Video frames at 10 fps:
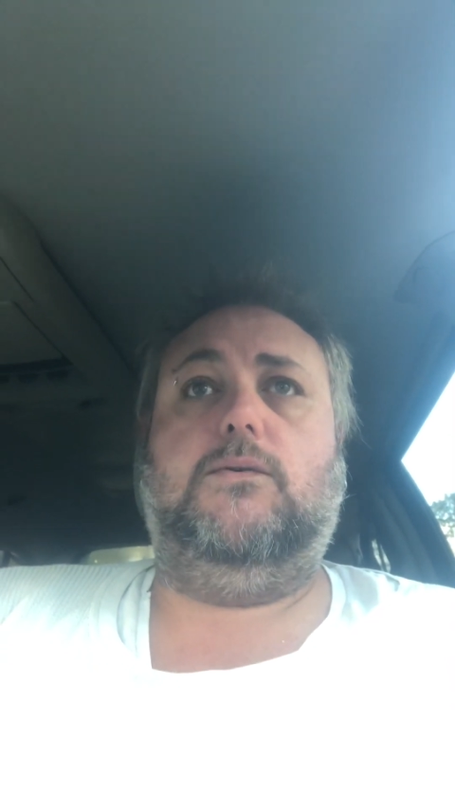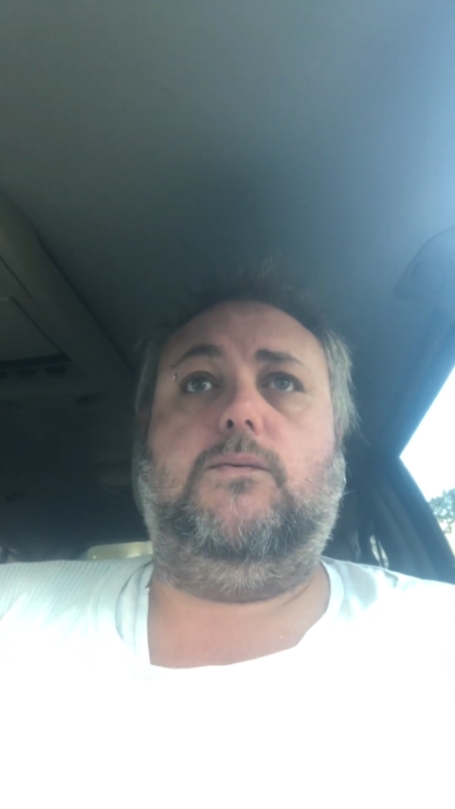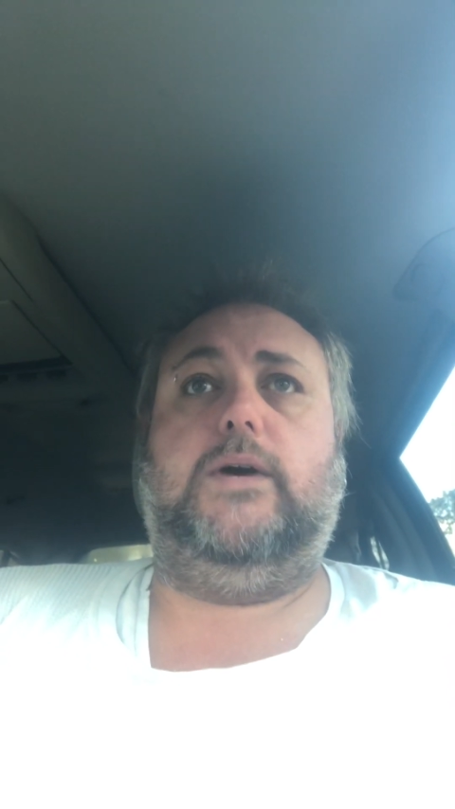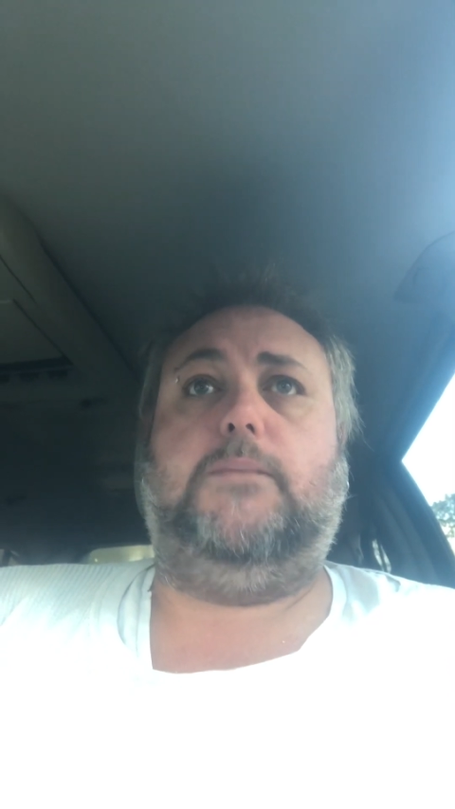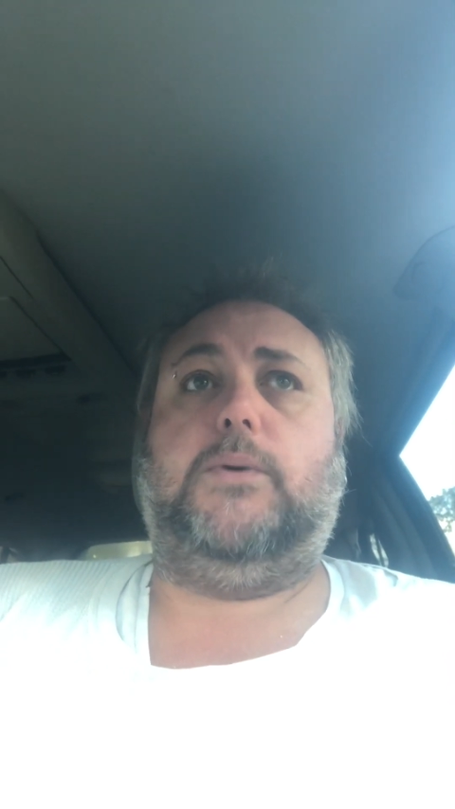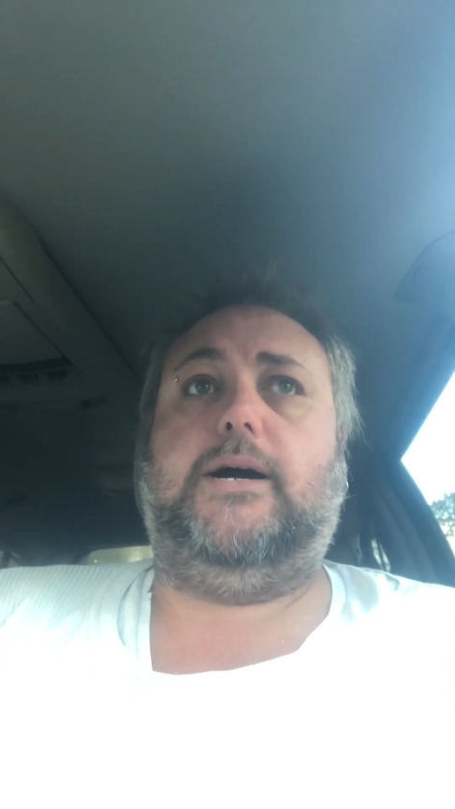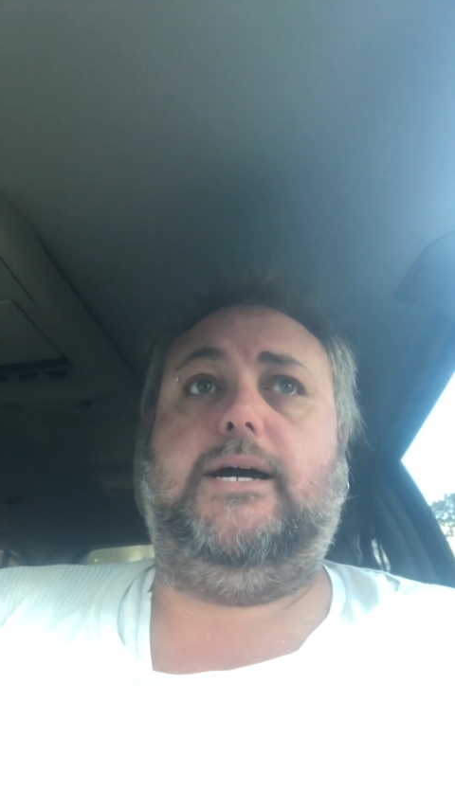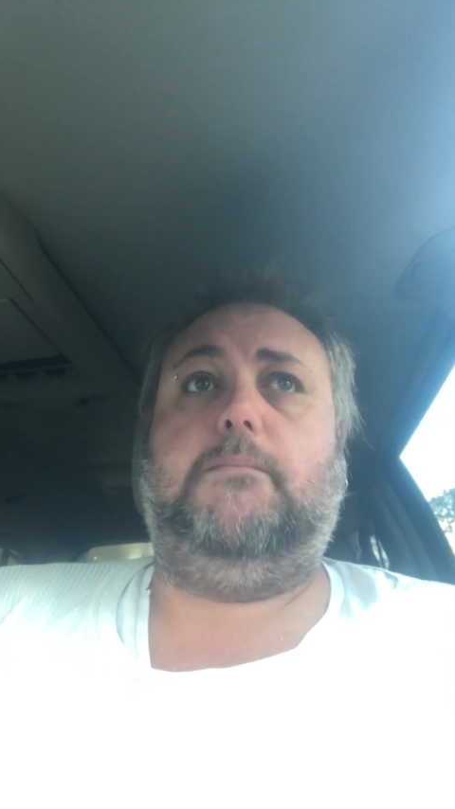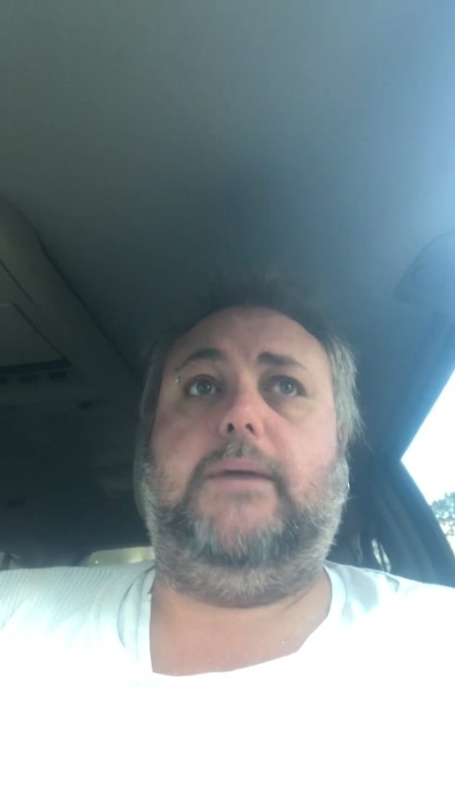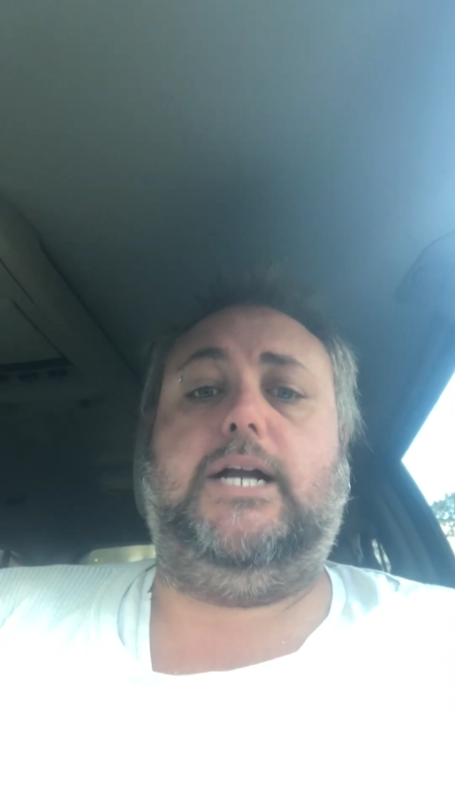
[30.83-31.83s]
we'd probably
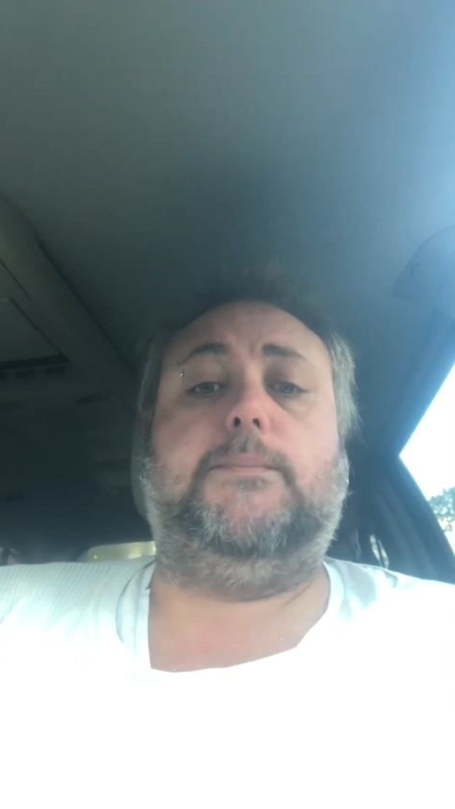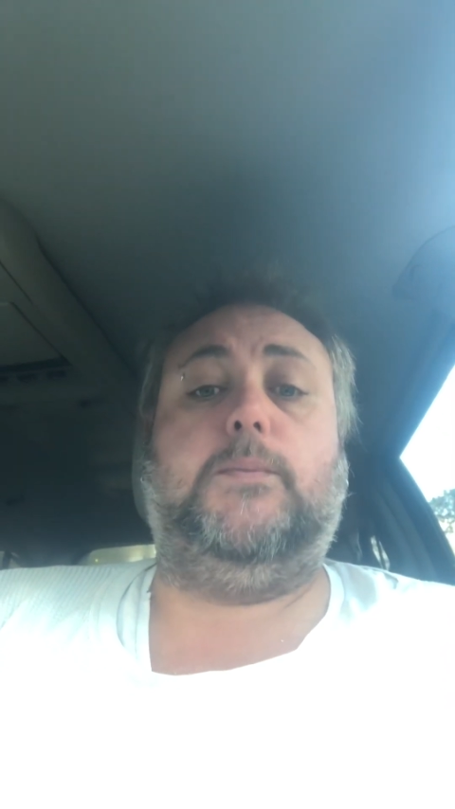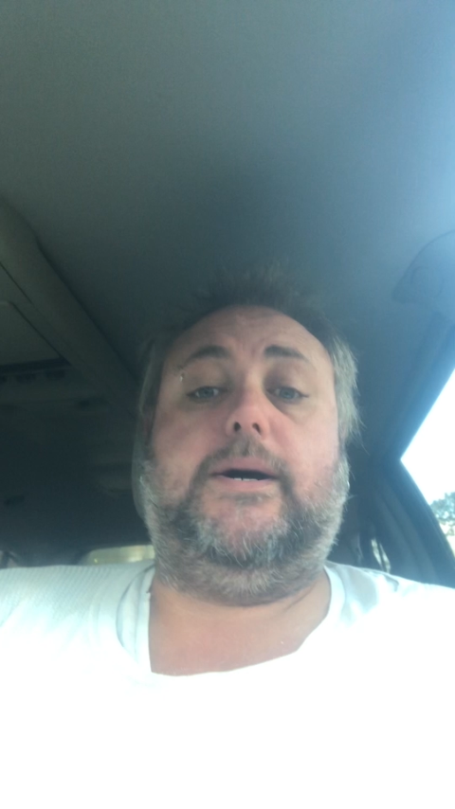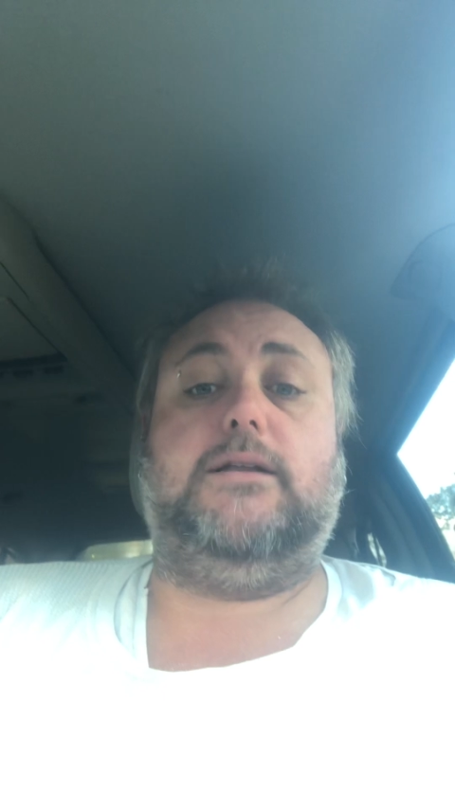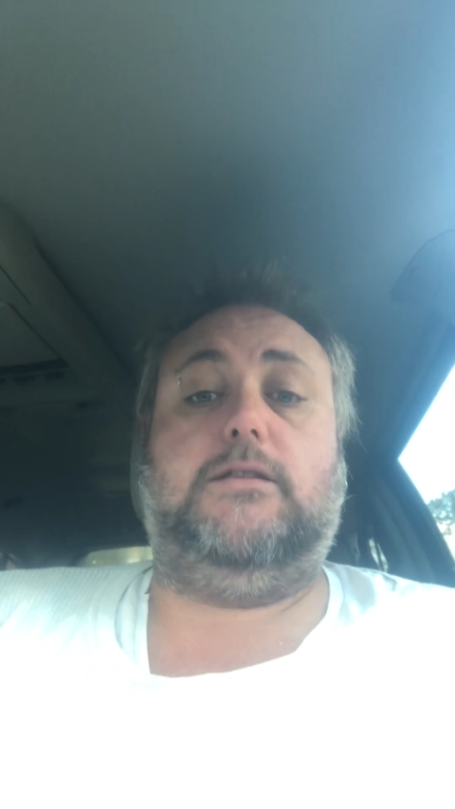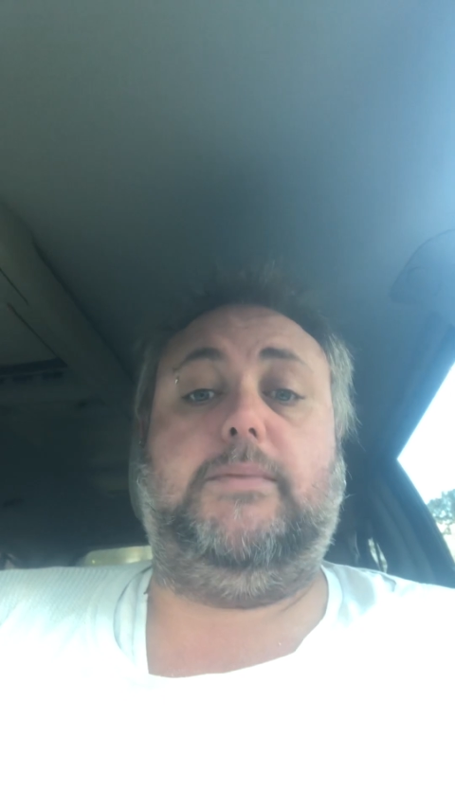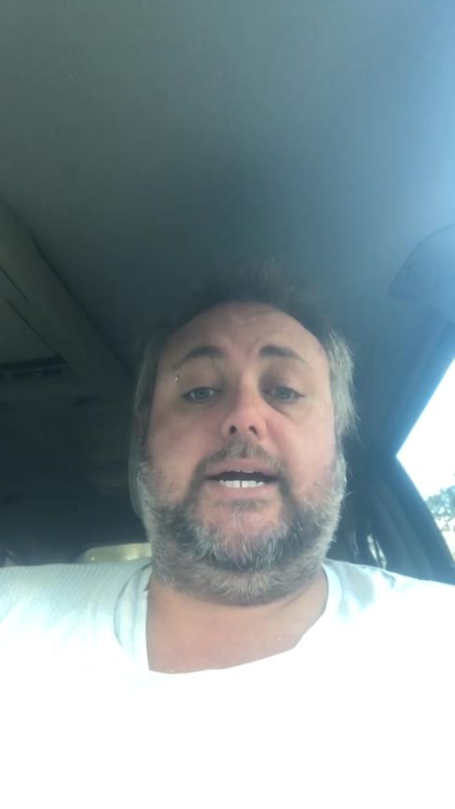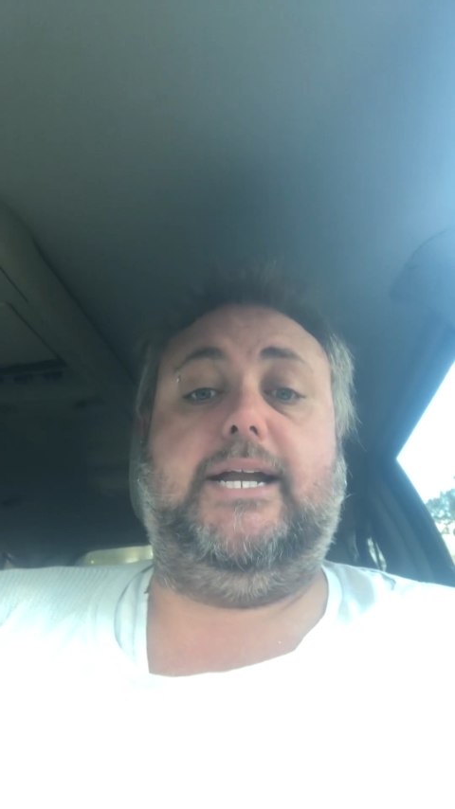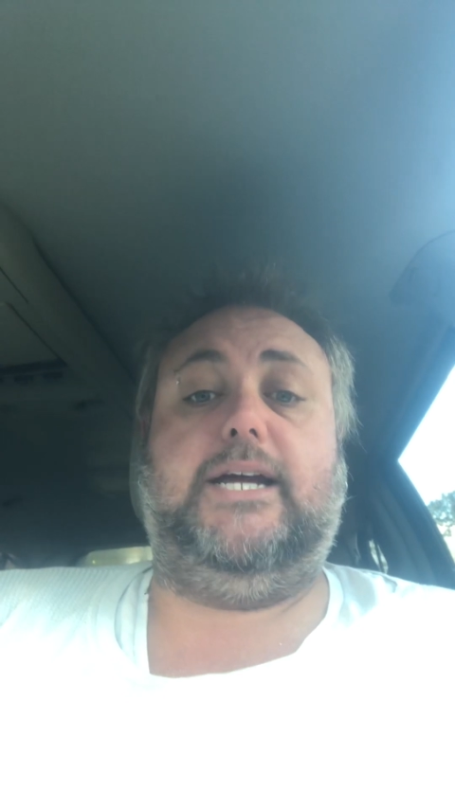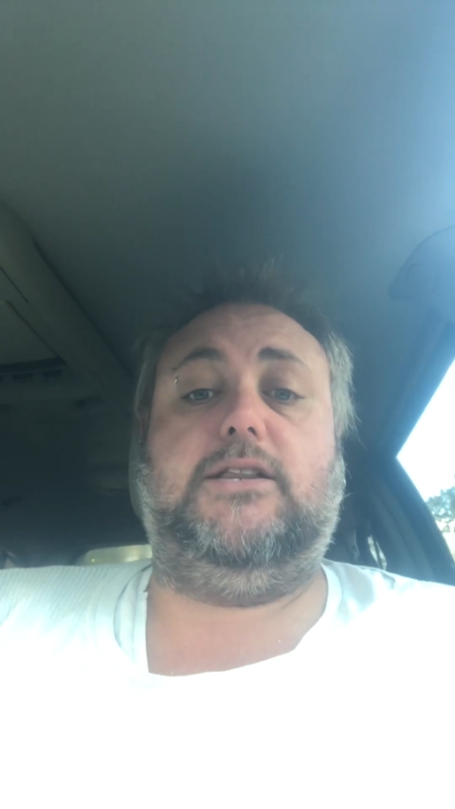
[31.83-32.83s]
meet up about the
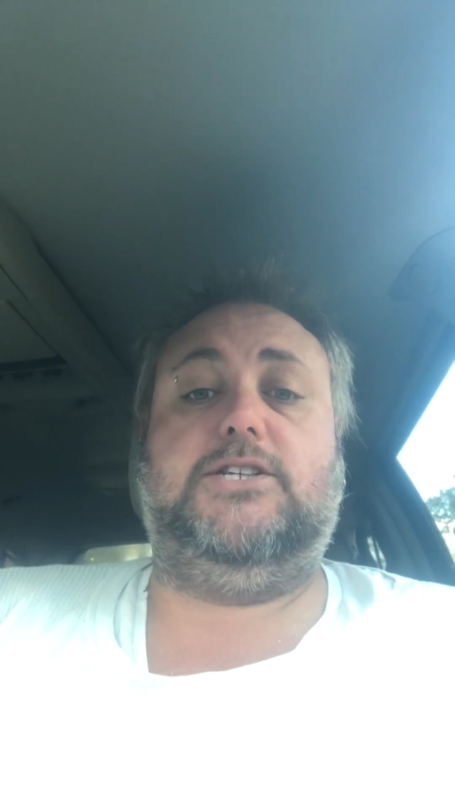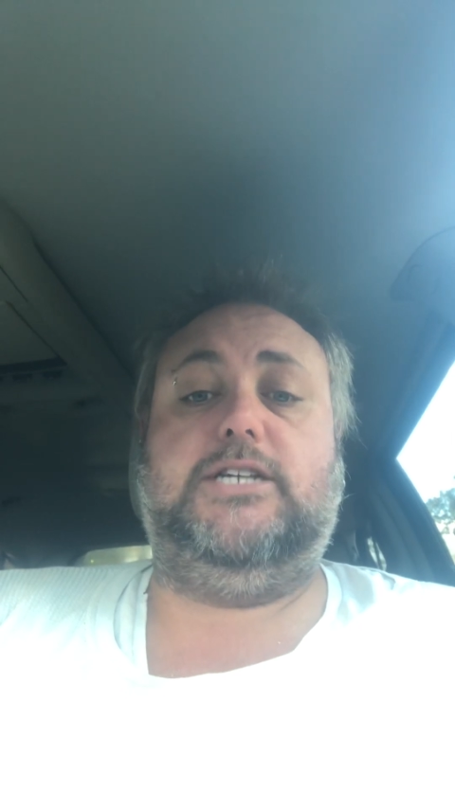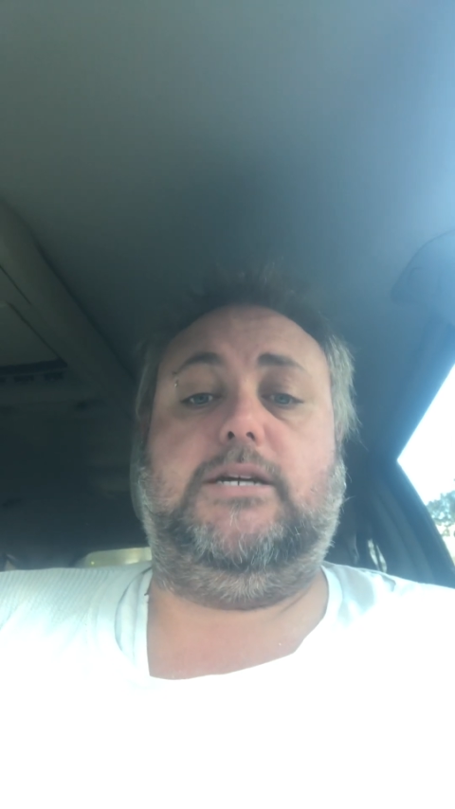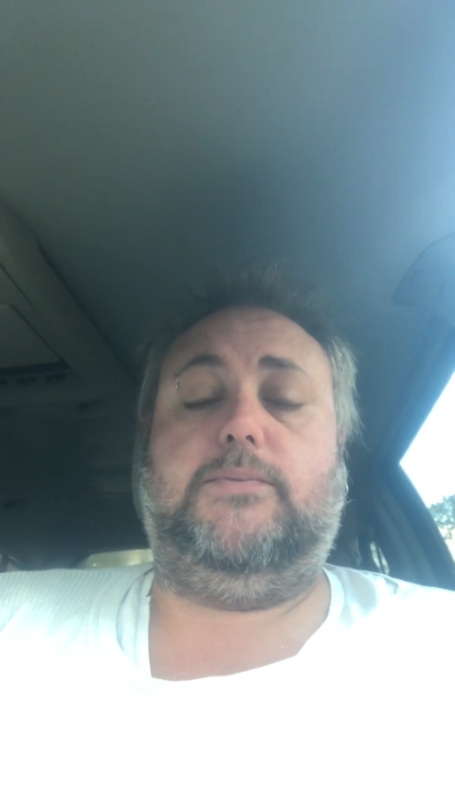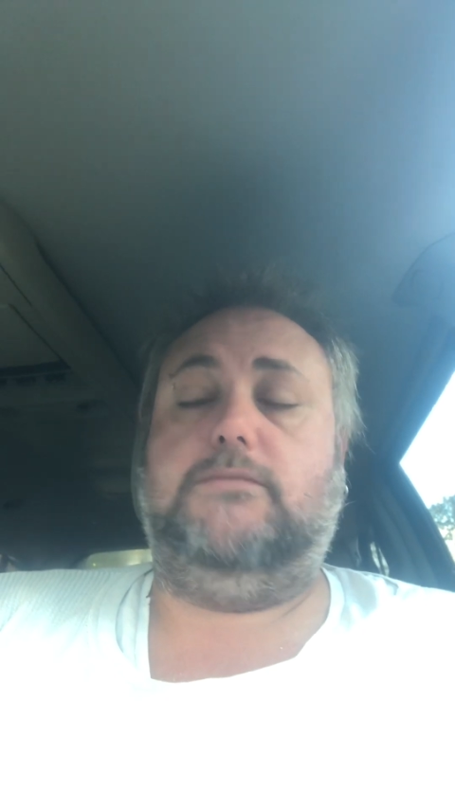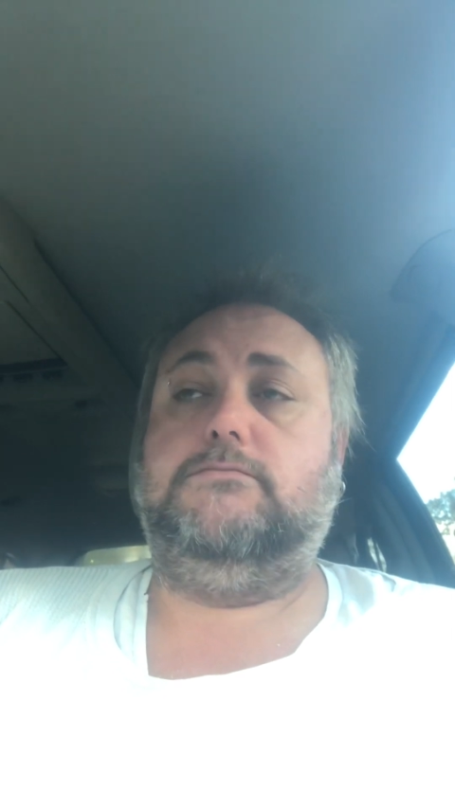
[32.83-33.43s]
beginning of the ship.